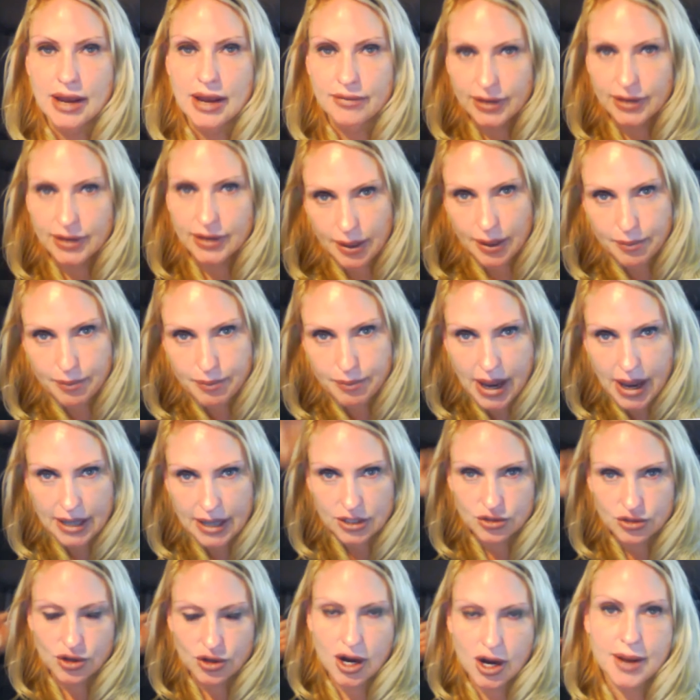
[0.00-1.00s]
like a
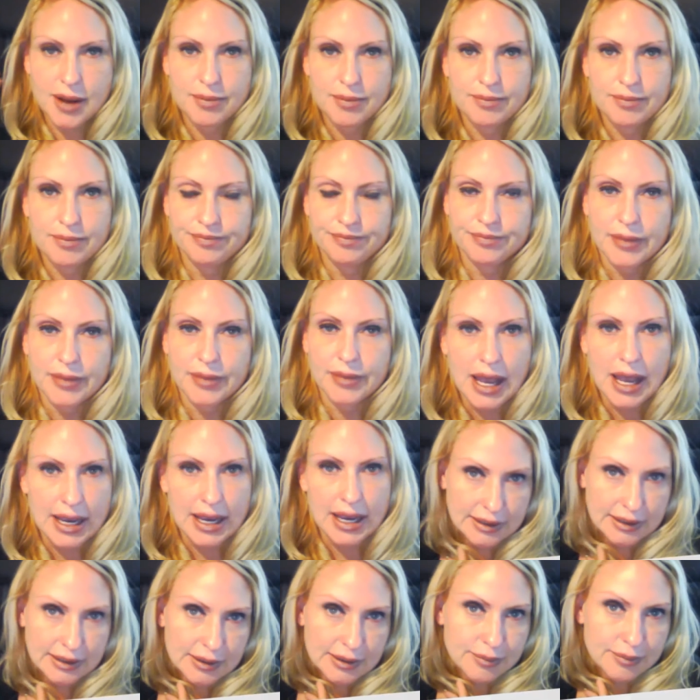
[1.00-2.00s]
backdrop.
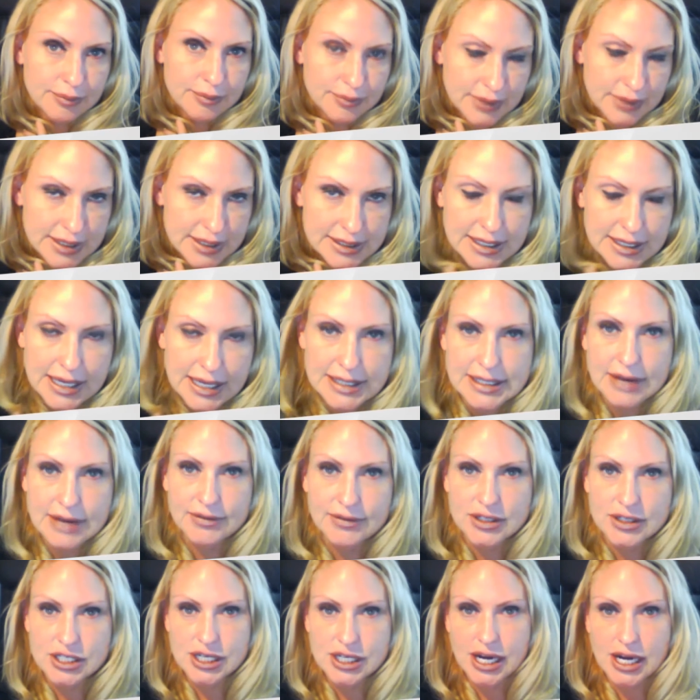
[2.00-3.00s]
I, in this case, have a
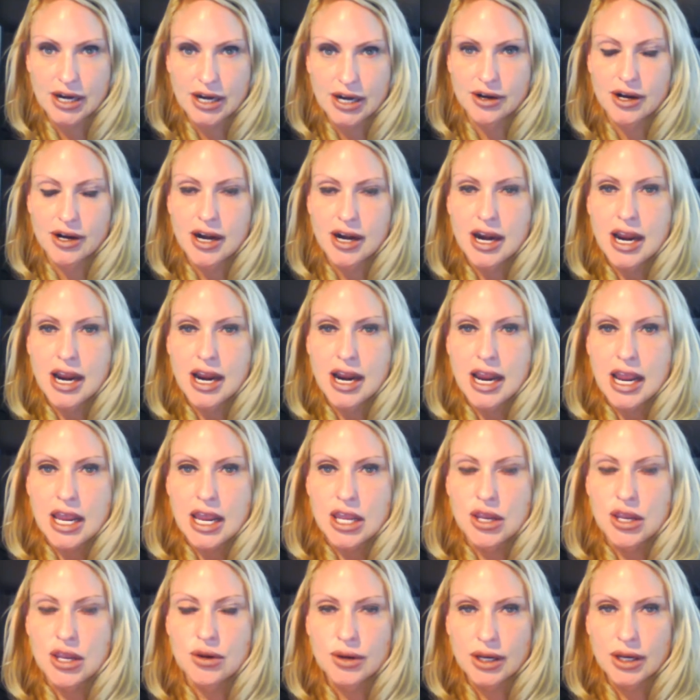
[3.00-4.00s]
chair.
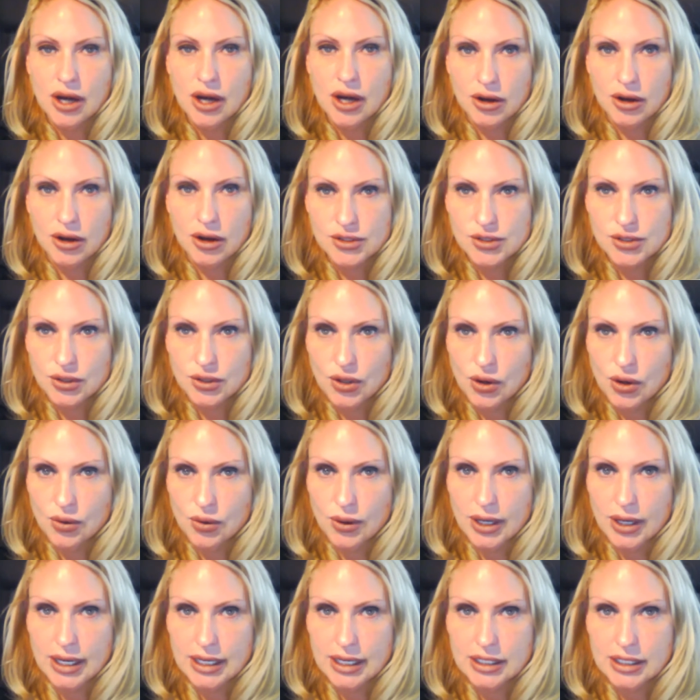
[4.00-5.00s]
You can also go
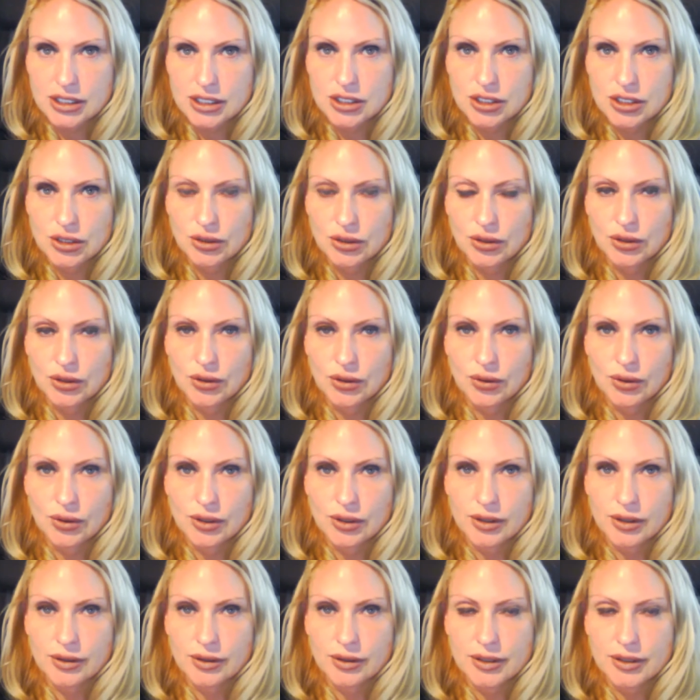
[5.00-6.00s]
into
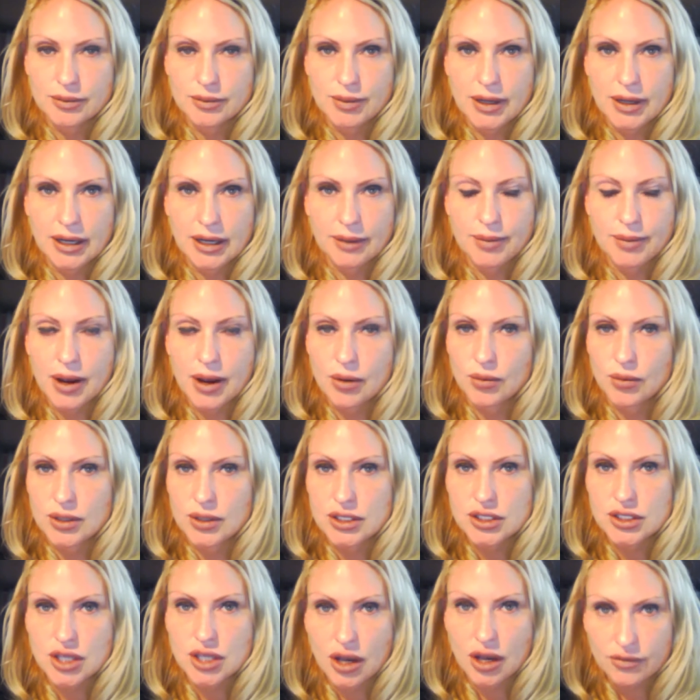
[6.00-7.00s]
your, depending upon what
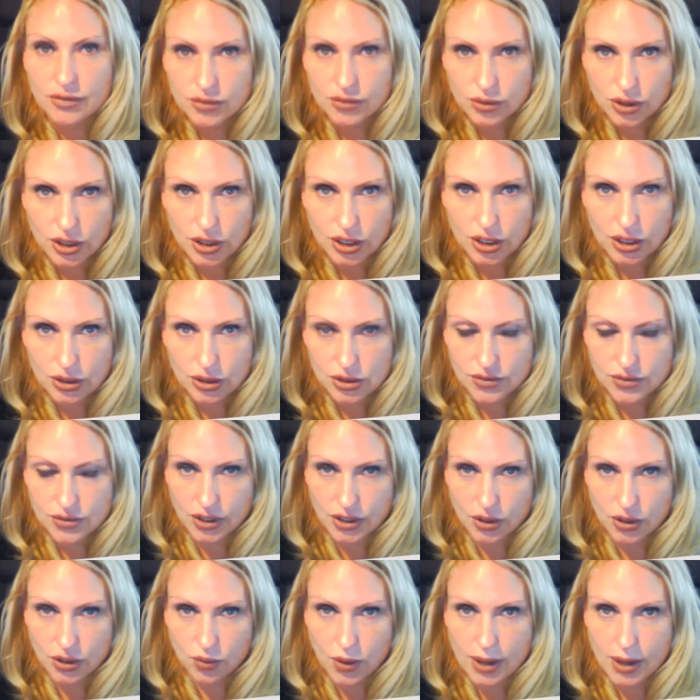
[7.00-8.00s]
software you use for
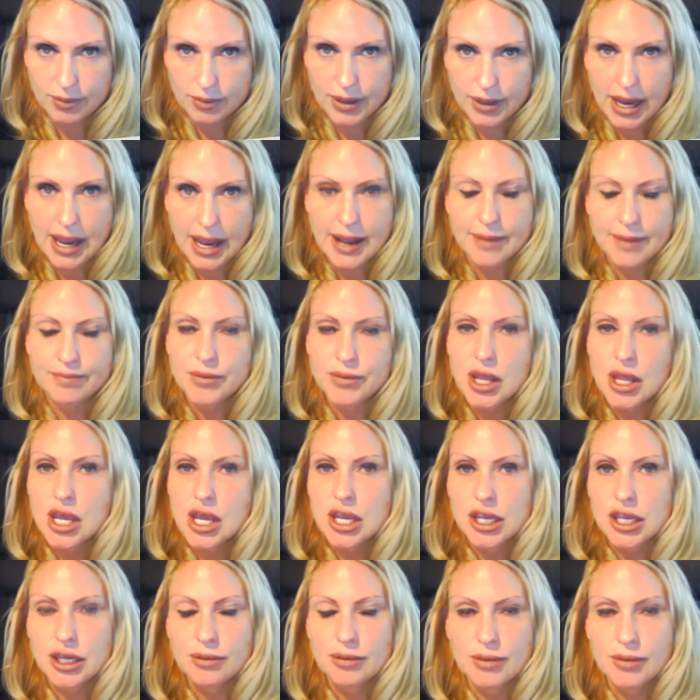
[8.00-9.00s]
your webcam,
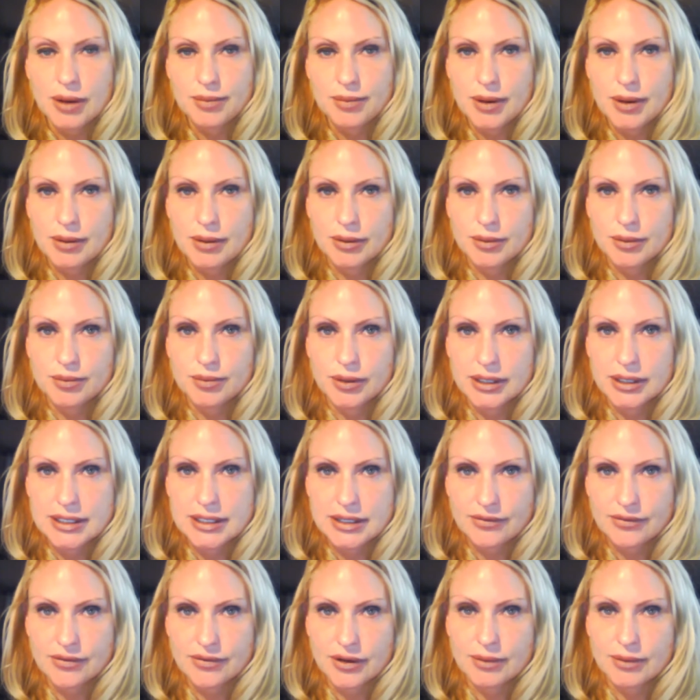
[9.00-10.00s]
you might be able to put
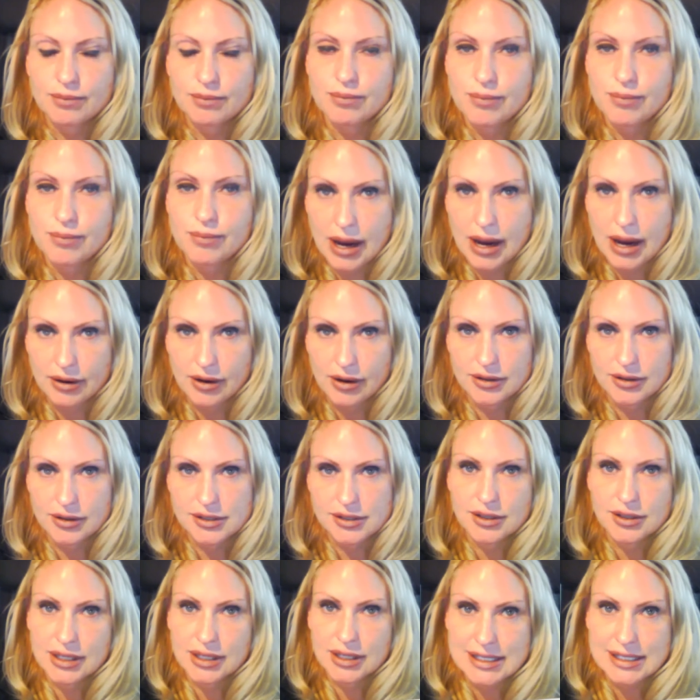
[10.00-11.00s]
different backgrounds.
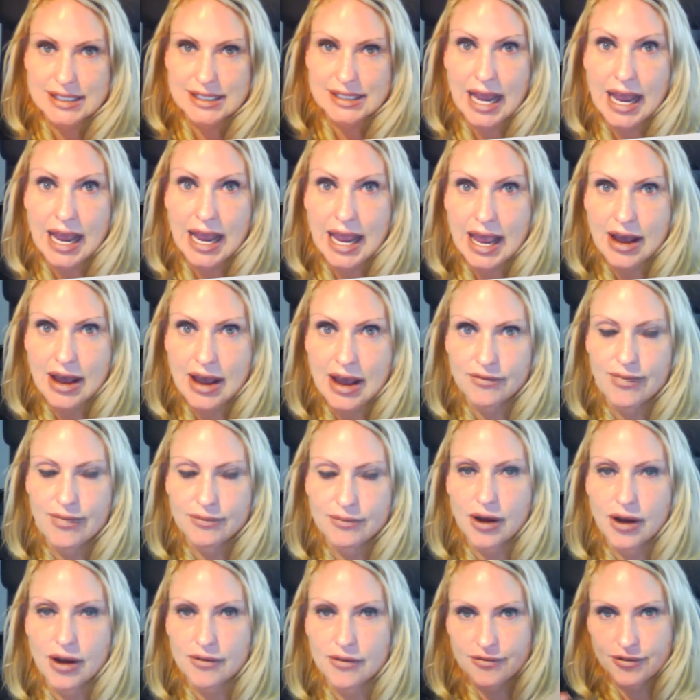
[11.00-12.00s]
You can see I have
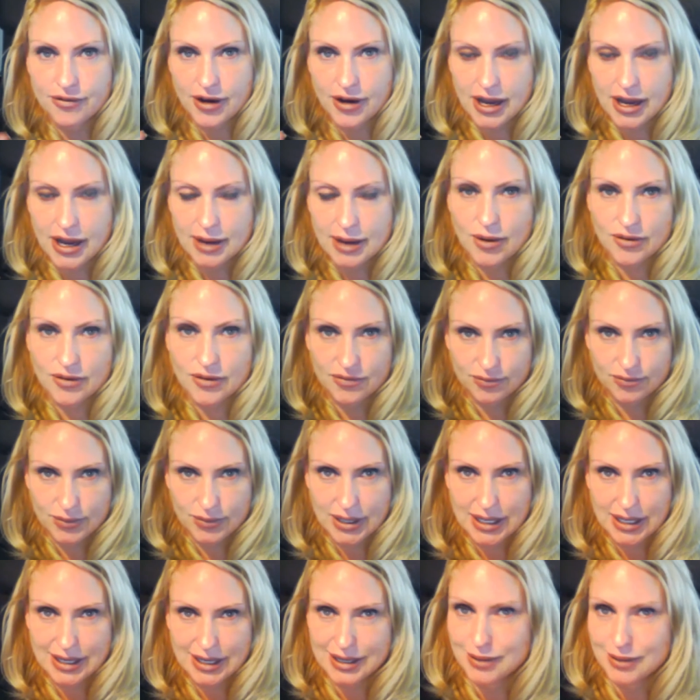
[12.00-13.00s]
a frame of
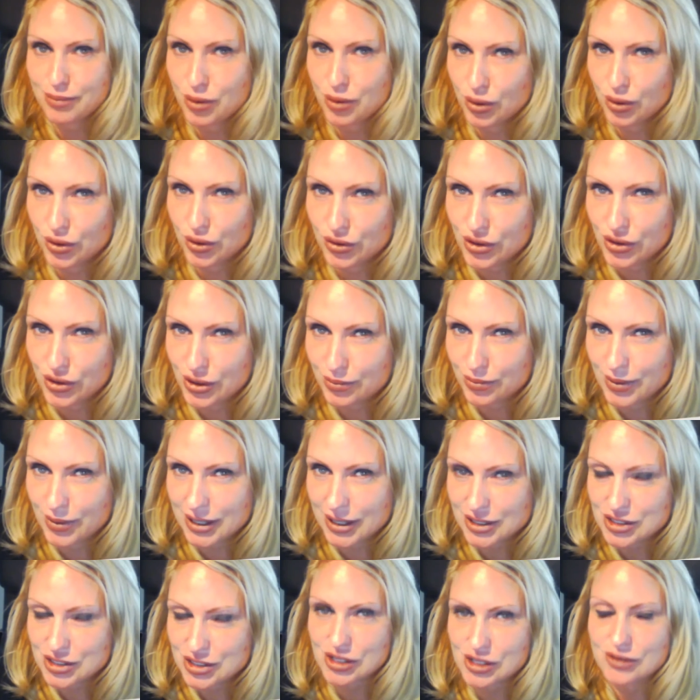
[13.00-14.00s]
me in a Polaroid
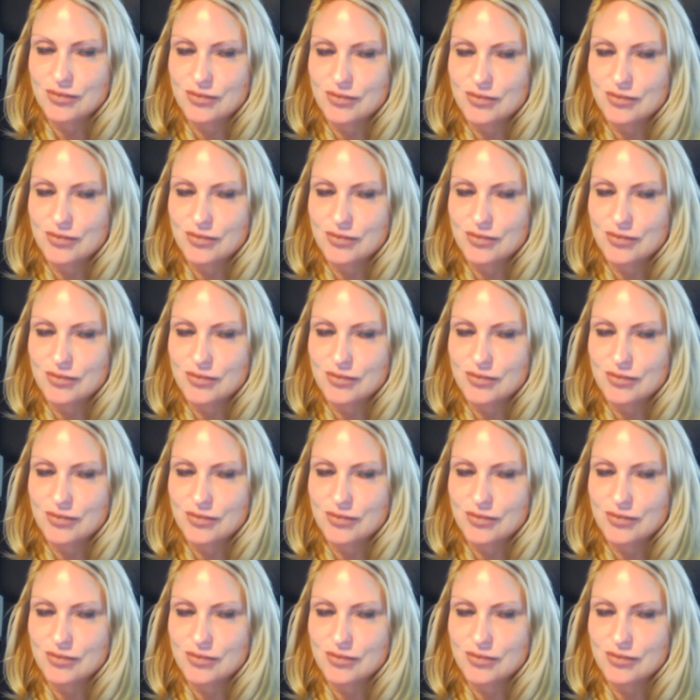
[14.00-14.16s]
picture.